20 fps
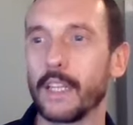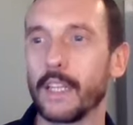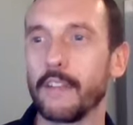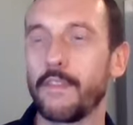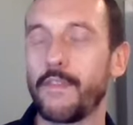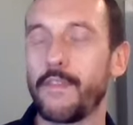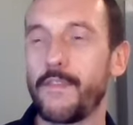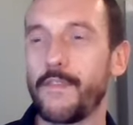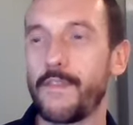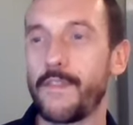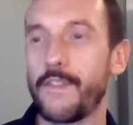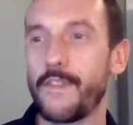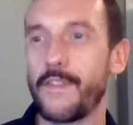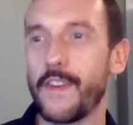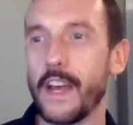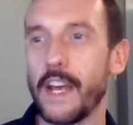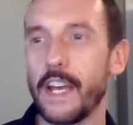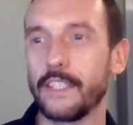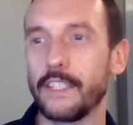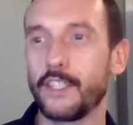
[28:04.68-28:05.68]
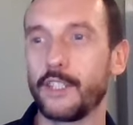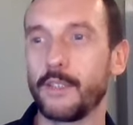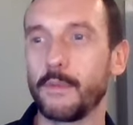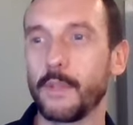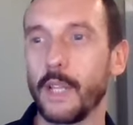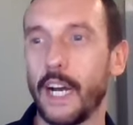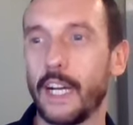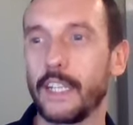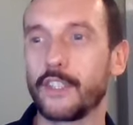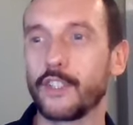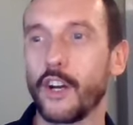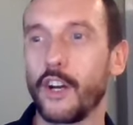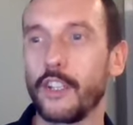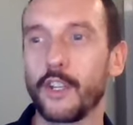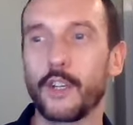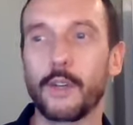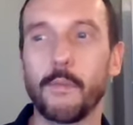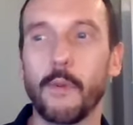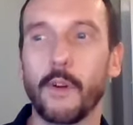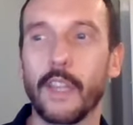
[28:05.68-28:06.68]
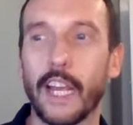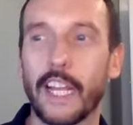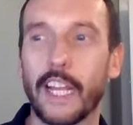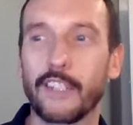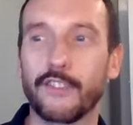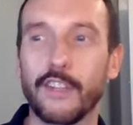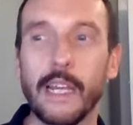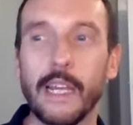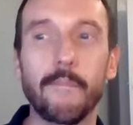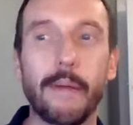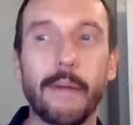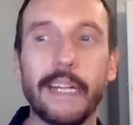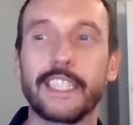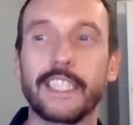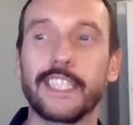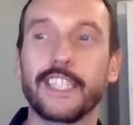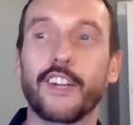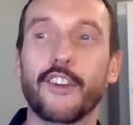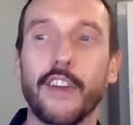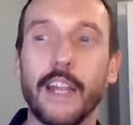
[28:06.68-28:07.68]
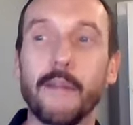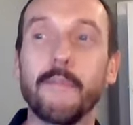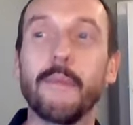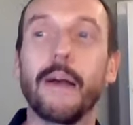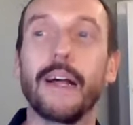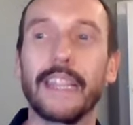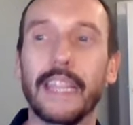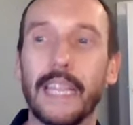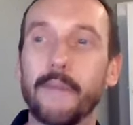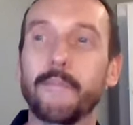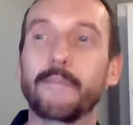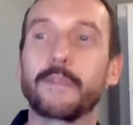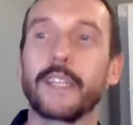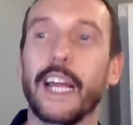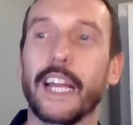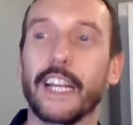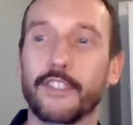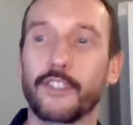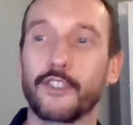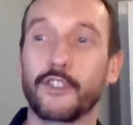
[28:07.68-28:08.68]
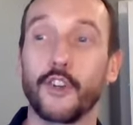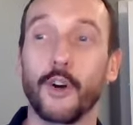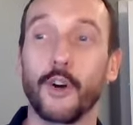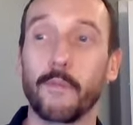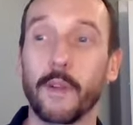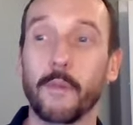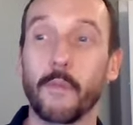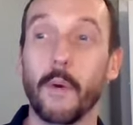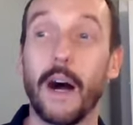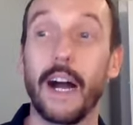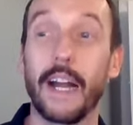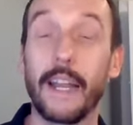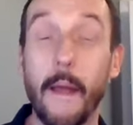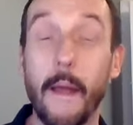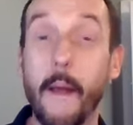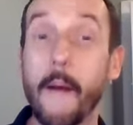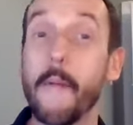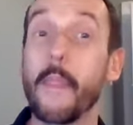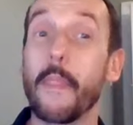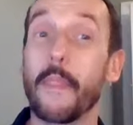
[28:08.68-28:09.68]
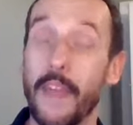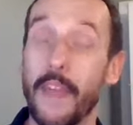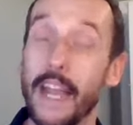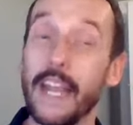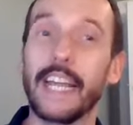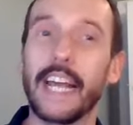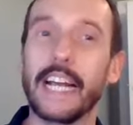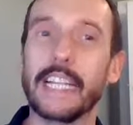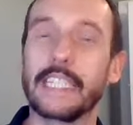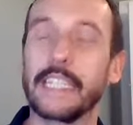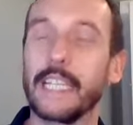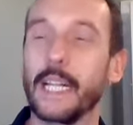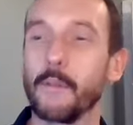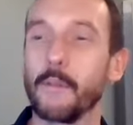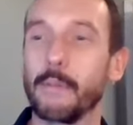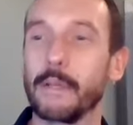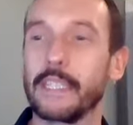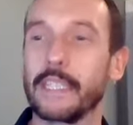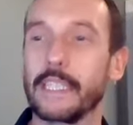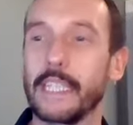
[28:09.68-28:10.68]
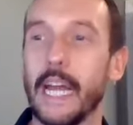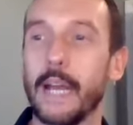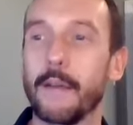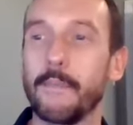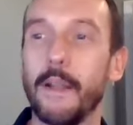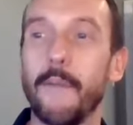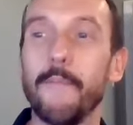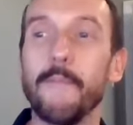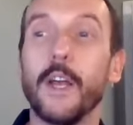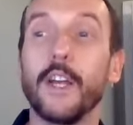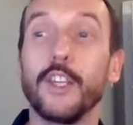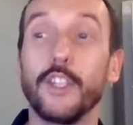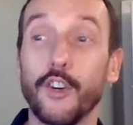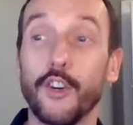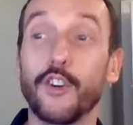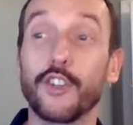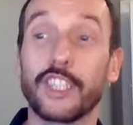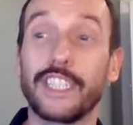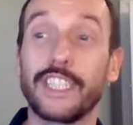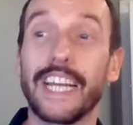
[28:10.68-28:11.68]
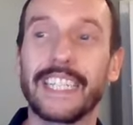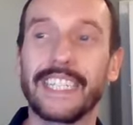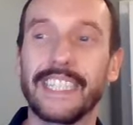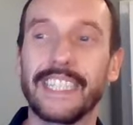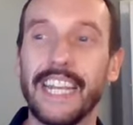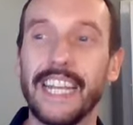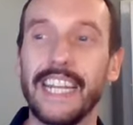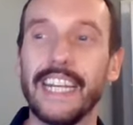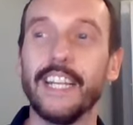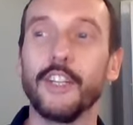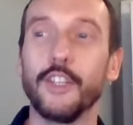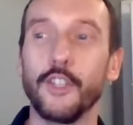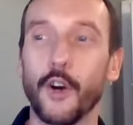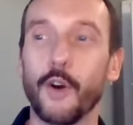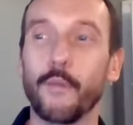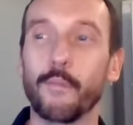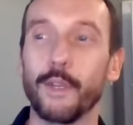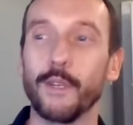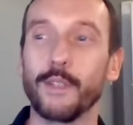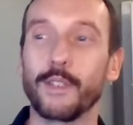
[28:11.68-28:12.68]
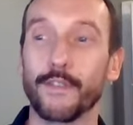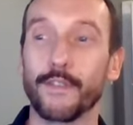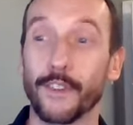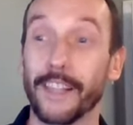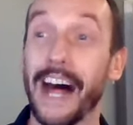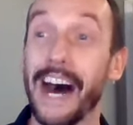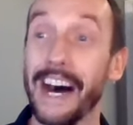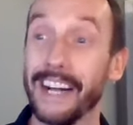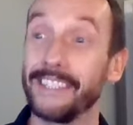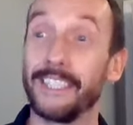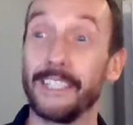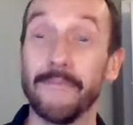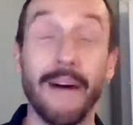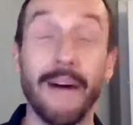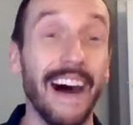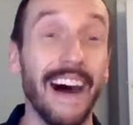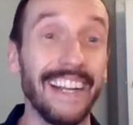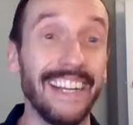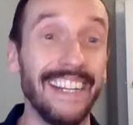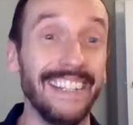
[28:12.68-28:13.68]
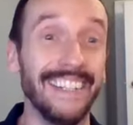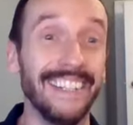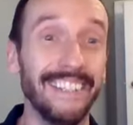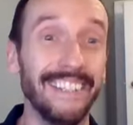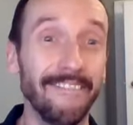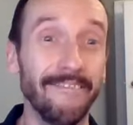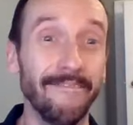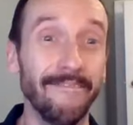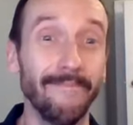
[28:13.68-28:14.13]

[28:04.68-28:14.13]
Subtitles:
the first two lines are, you come on like a dream, pieces of cream, lips like strawberry wine. Then it gets a little bit disturbing. You're 16, you're beautiful, and you're mine.